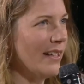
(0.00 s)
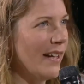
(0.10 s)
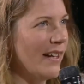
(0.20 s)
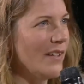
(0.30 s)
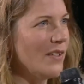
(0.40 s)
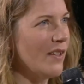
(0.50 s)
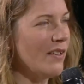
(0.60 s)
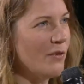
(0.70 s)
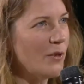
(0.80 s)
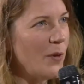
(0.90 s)
that is
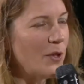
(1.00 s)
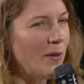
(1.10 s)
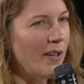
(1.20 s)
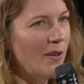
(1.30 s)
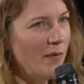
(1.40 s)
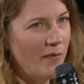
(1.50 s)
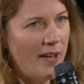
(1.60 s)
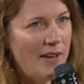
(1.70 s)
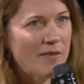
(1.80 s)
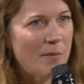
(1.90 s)
the responsibility of
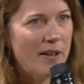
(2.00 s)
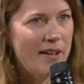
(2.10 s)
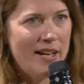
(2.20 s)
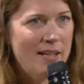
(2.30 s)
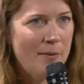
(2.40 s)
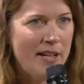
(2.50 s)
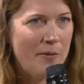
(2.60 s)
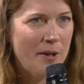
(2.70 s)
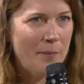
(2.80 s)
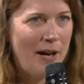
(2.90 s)
everybody, anybody
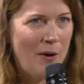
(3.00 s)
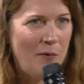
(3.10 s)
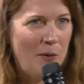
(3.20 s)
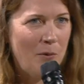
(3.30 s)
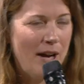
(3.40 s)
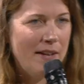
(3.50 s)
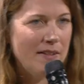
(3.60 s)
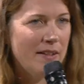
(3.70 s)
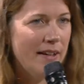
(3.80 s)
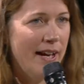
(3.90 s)
with a powerful
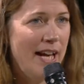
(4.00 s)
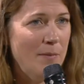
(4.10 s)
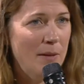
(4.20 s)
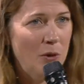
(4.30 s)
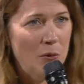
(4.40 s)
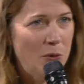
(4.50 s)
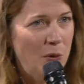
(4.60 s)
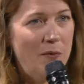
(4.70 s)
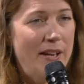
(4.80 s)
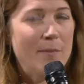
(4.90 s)
brand, and maybe also
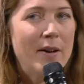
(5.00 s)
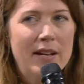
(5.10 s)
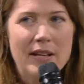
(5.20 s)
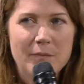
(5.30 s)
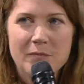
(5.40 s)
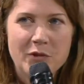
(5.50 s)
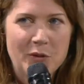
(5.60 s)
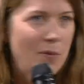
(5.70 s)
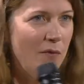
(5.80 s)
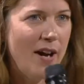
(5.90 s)
of anybody
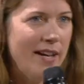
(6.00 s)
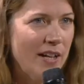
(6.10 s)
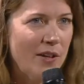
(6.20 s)
just providing